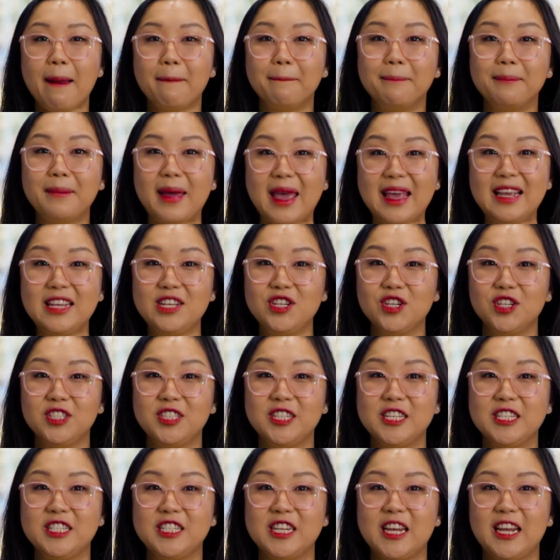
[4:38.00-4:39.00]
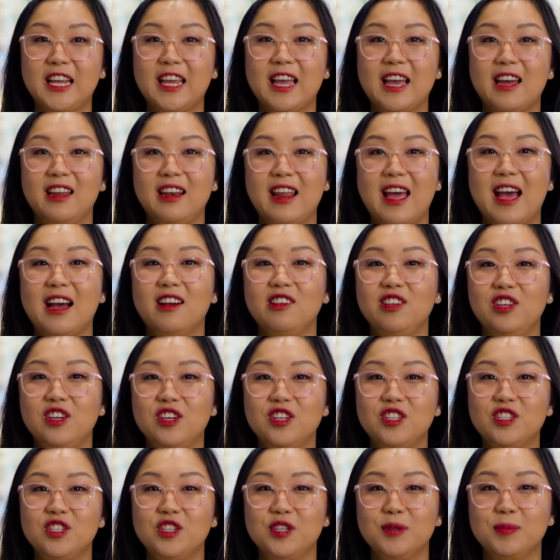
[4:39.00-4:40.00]
Make sure to check out our
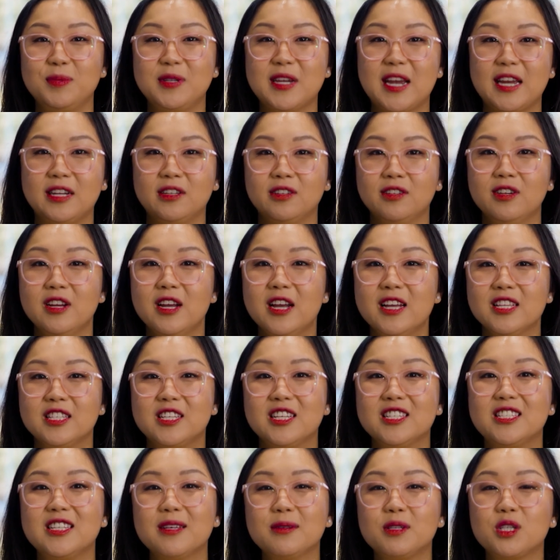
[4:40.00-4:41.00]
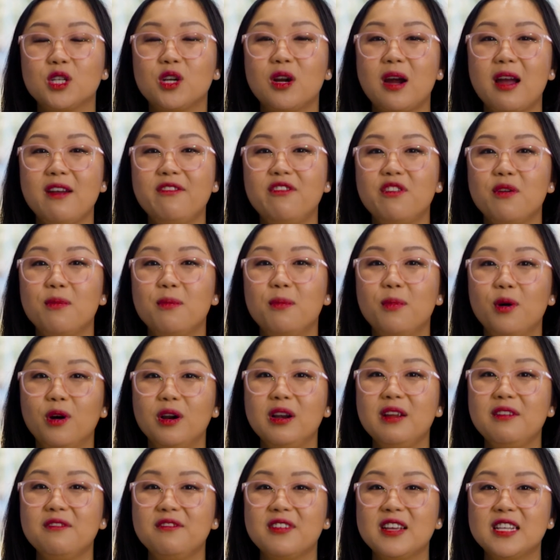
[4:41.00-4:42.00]
YouTube channel to subscribe for
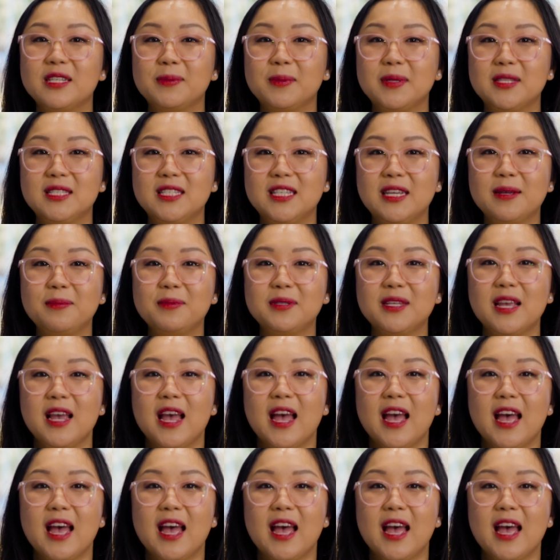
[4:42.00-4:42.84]
more investment tips